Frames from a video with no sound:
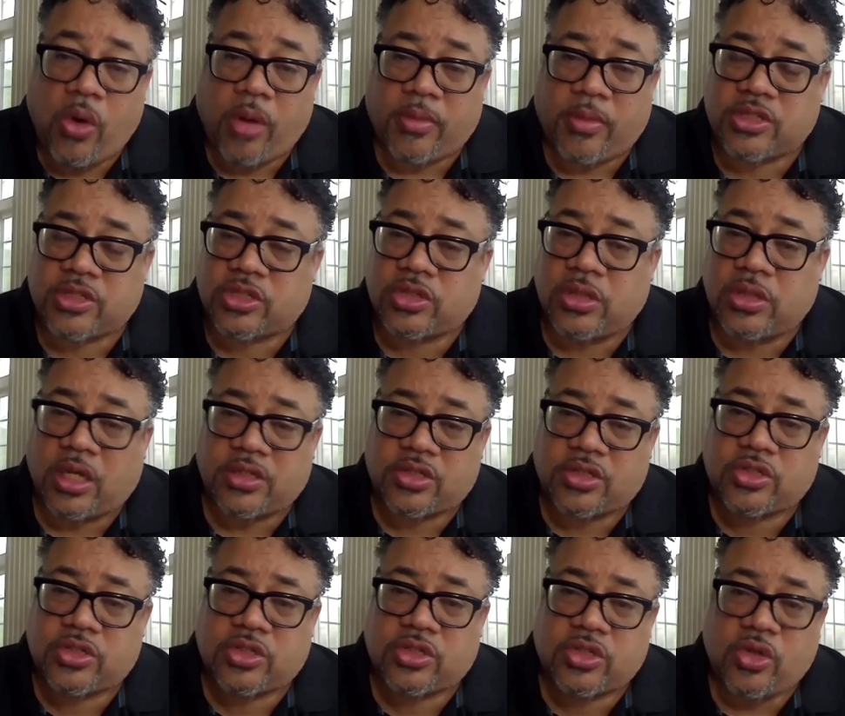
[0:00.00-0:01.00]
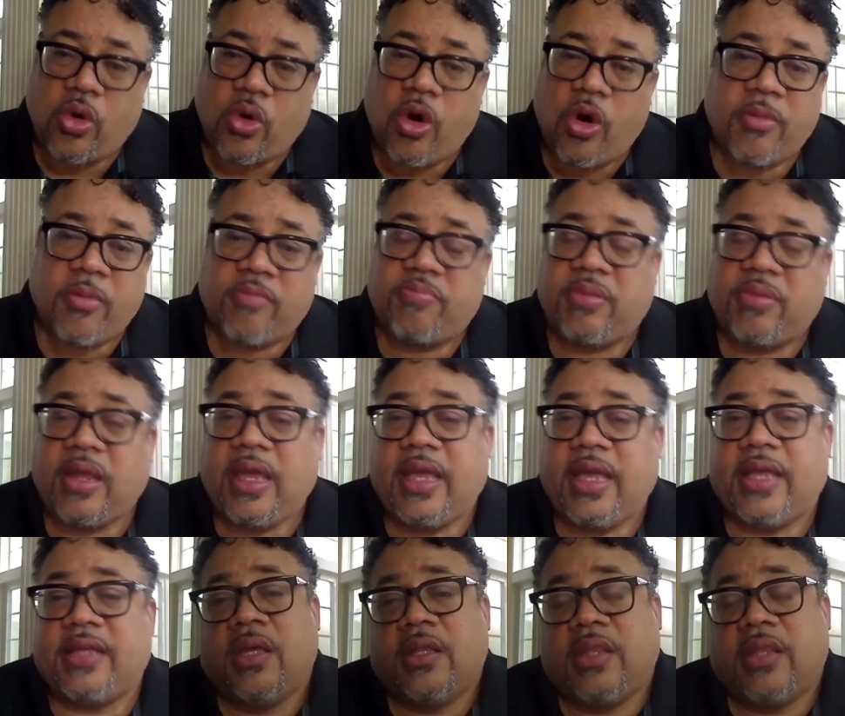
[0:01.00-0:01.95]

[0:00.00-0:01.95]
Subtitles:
a storm of blaze